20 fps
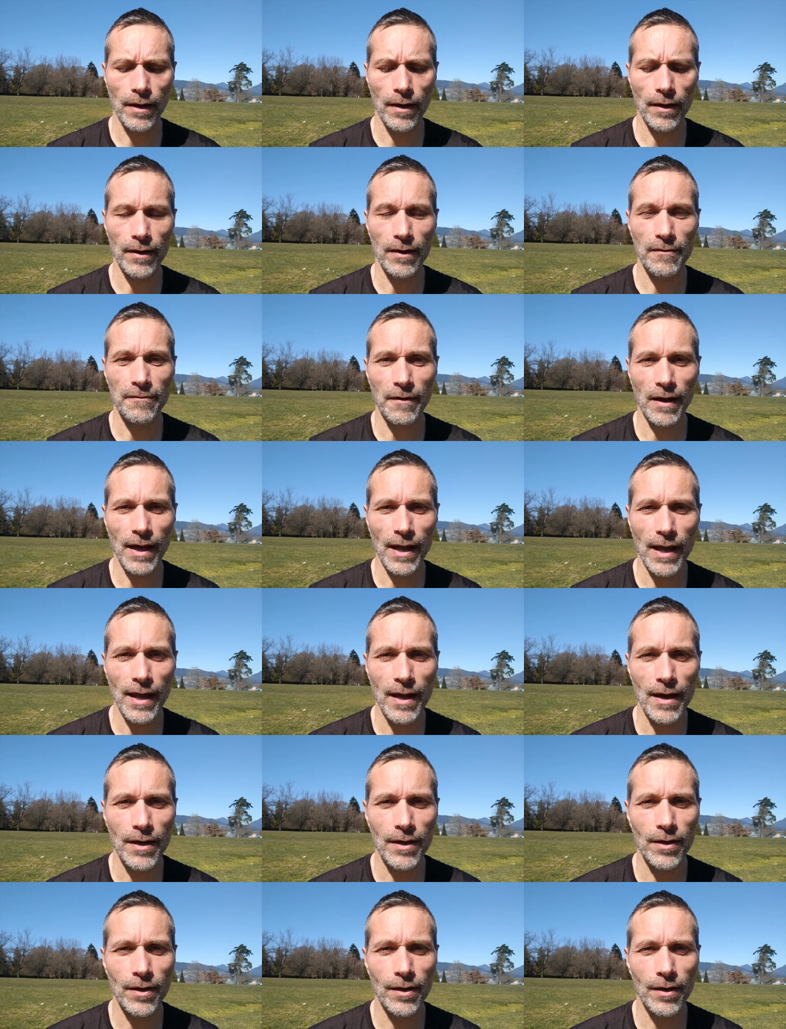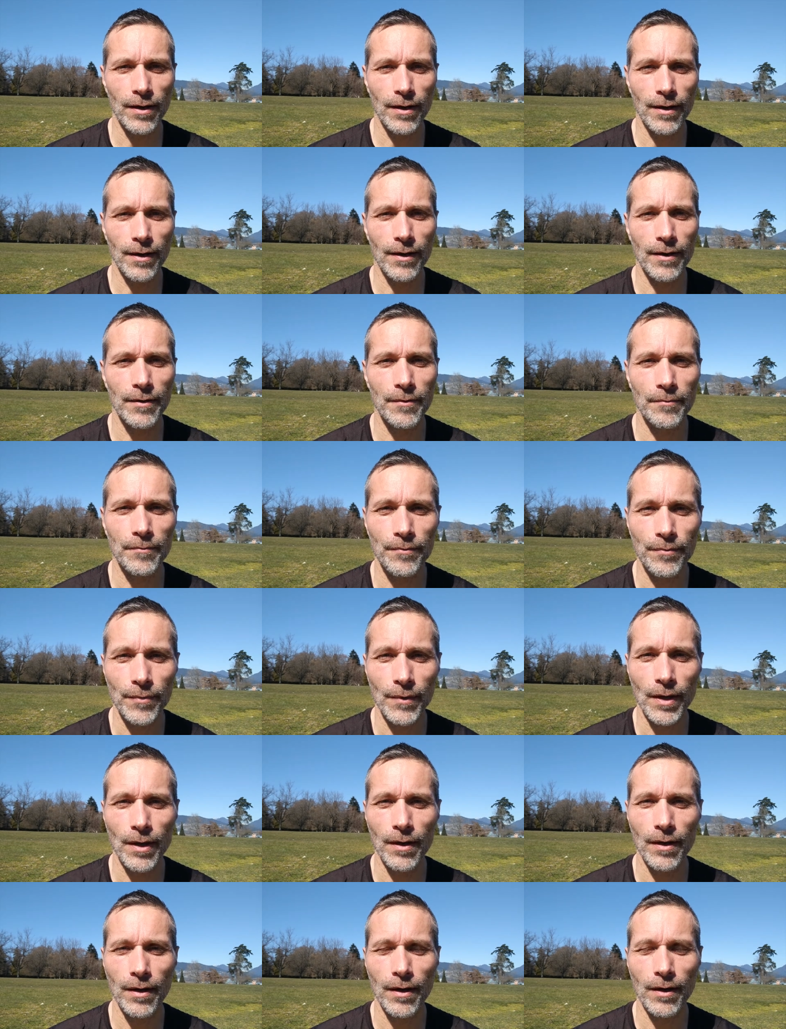if I had
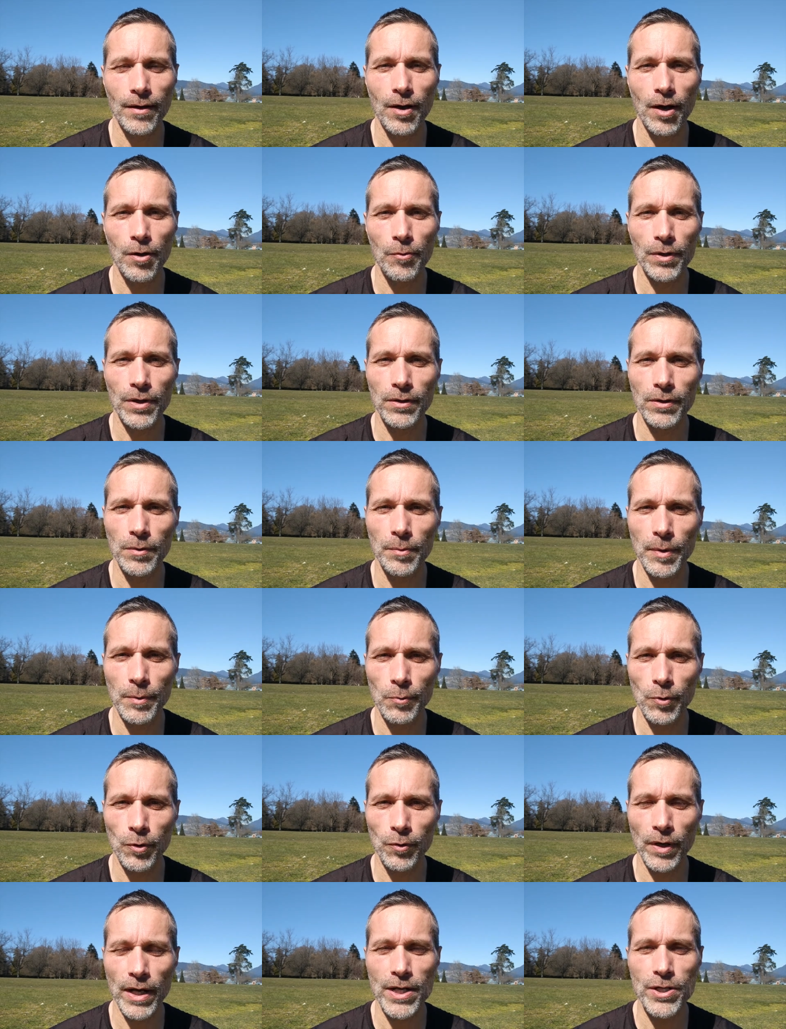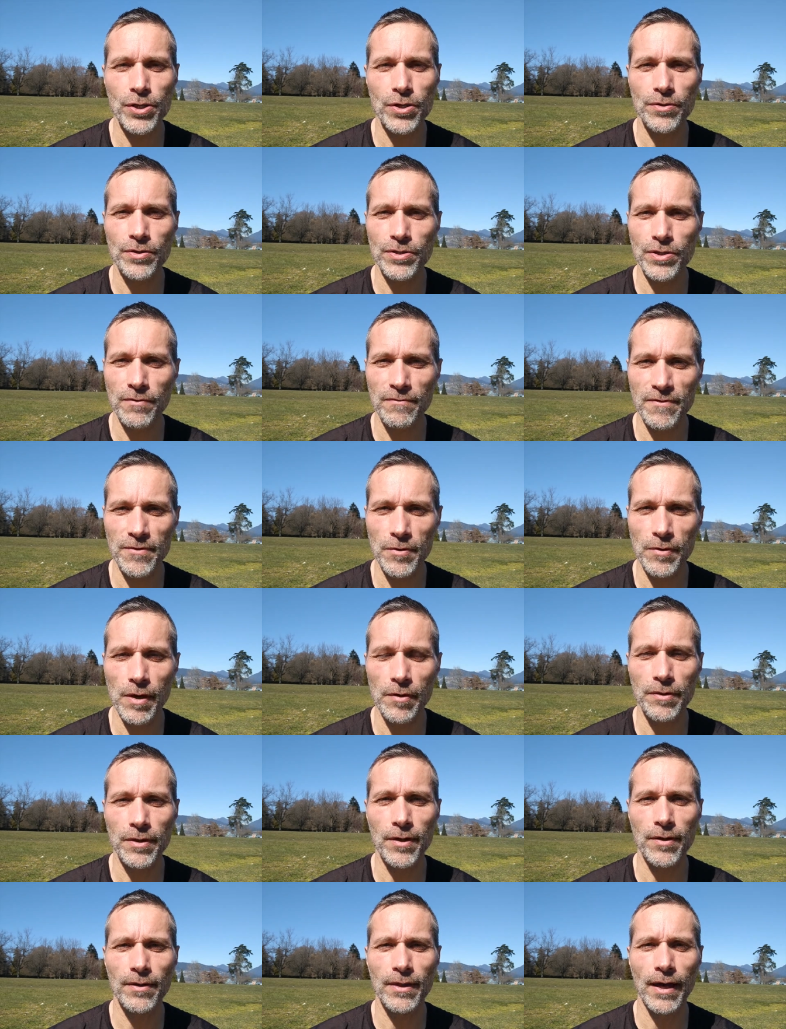a car with a little bit more range, and there's a few
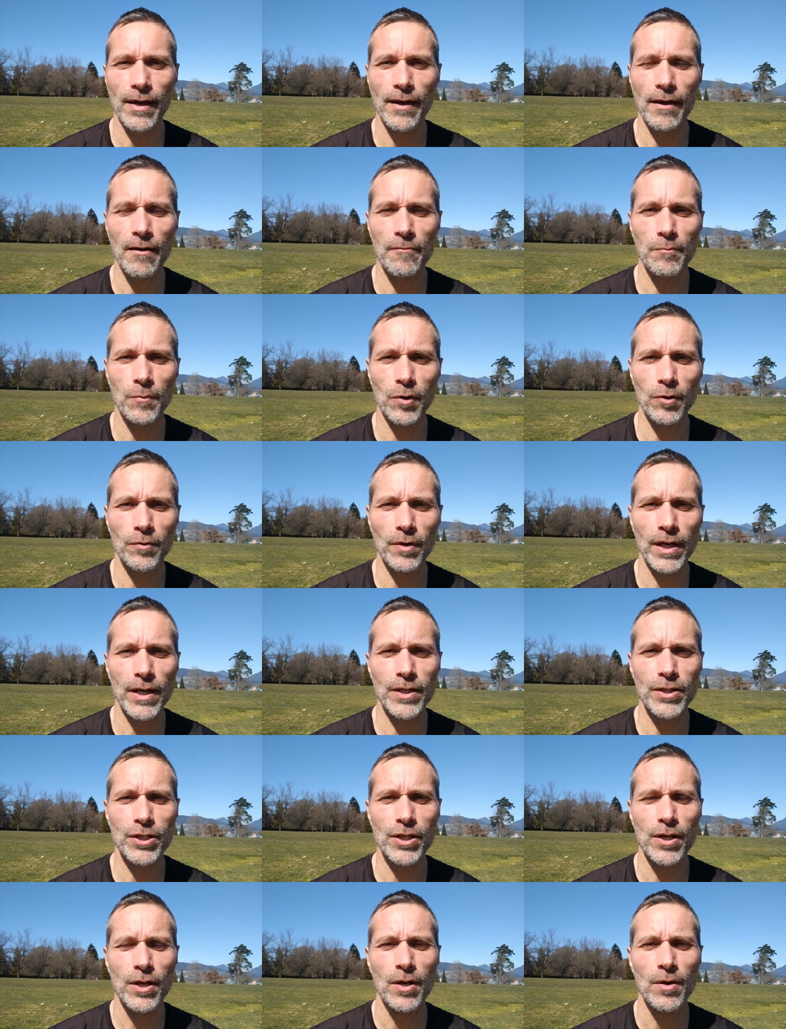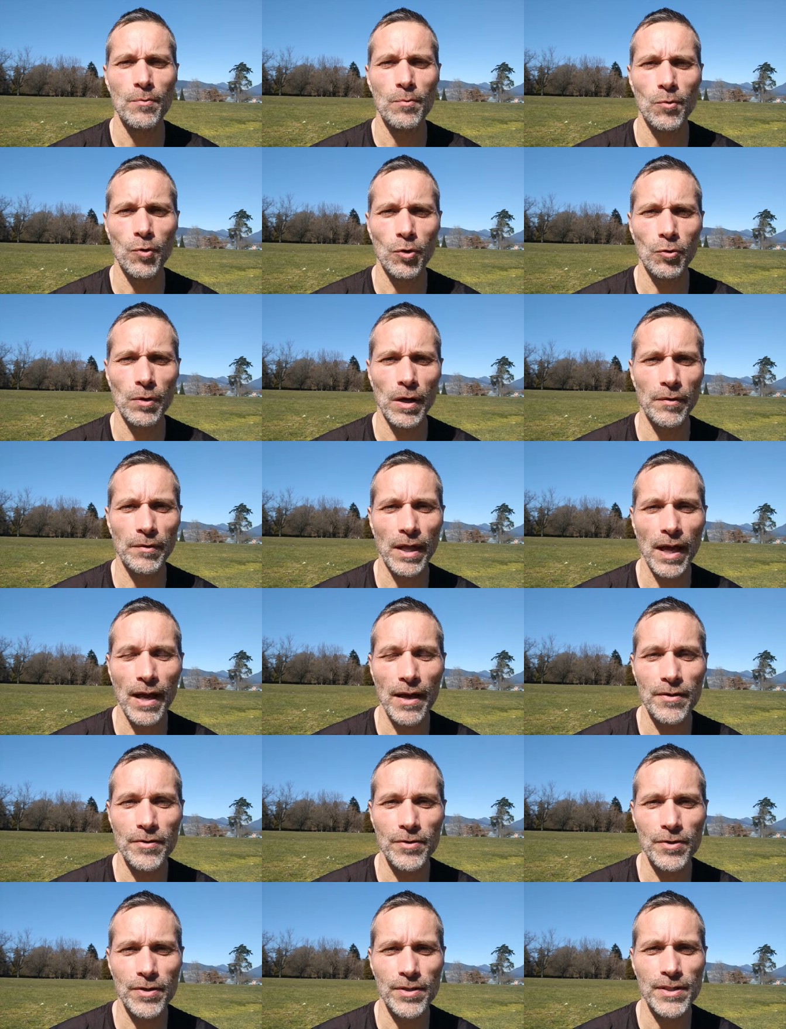out there that have more range, more around the
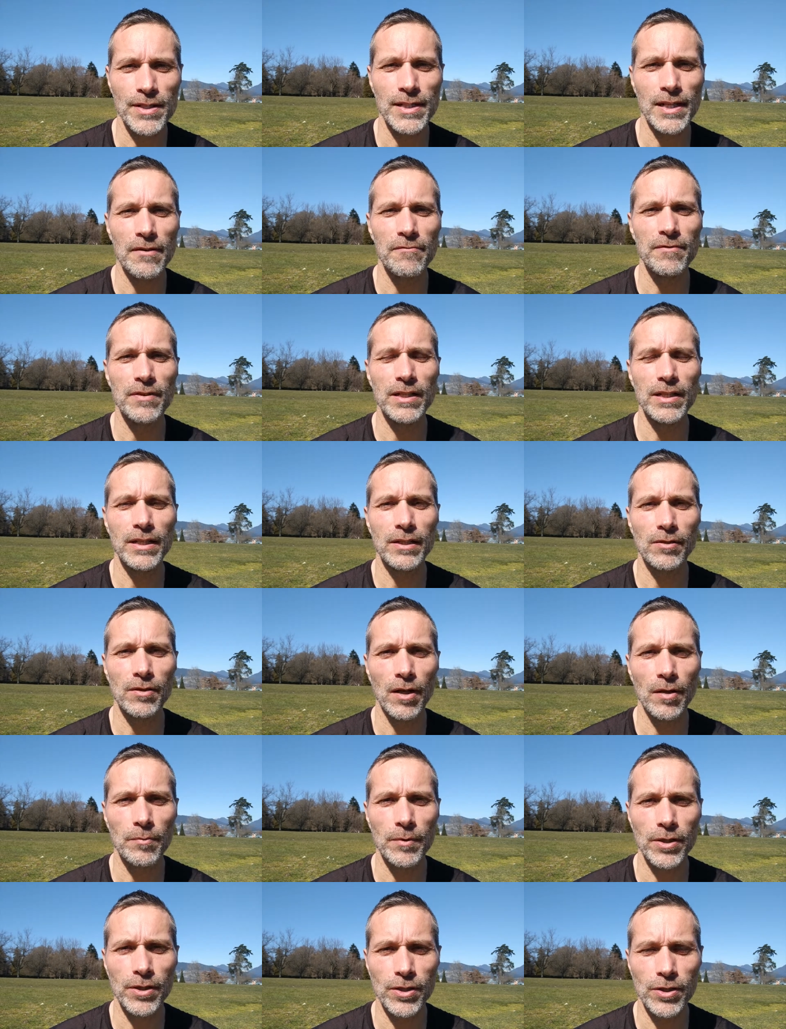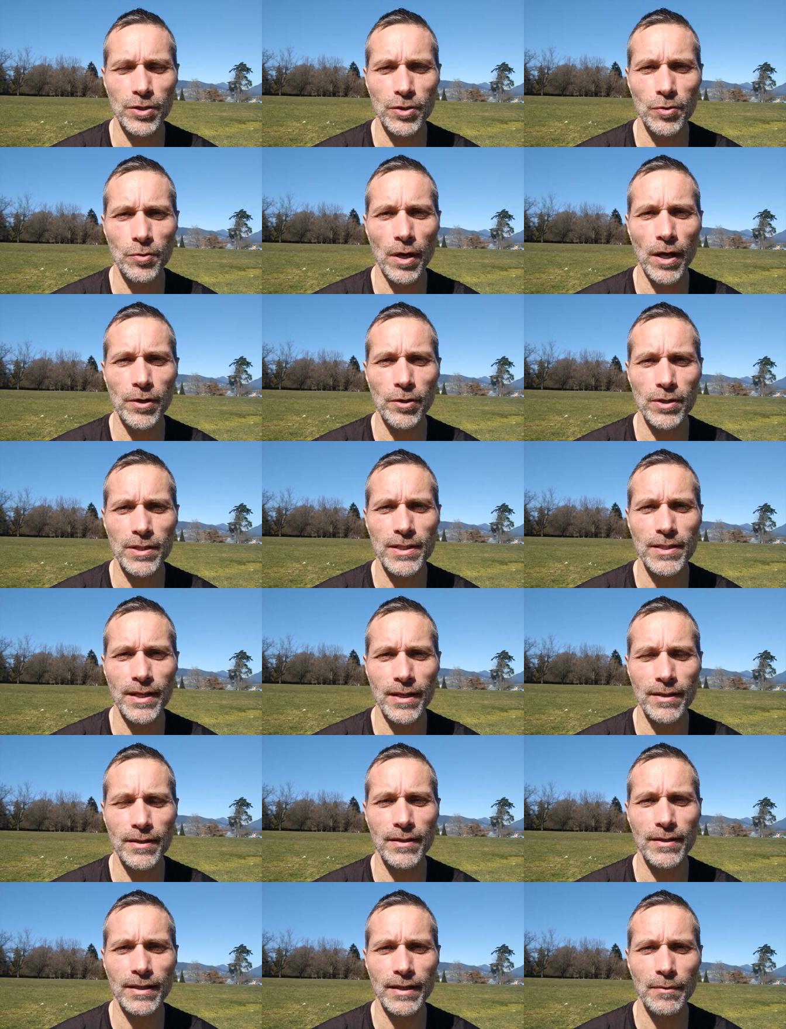170 kilometer to 200
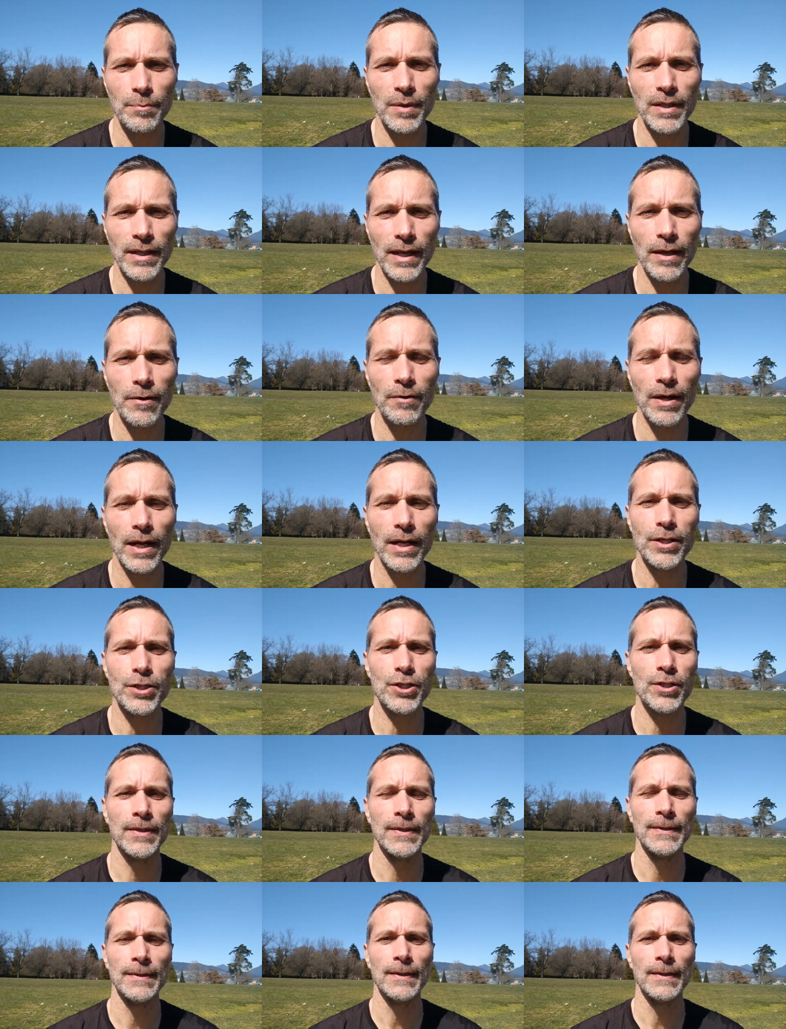stated EPA range,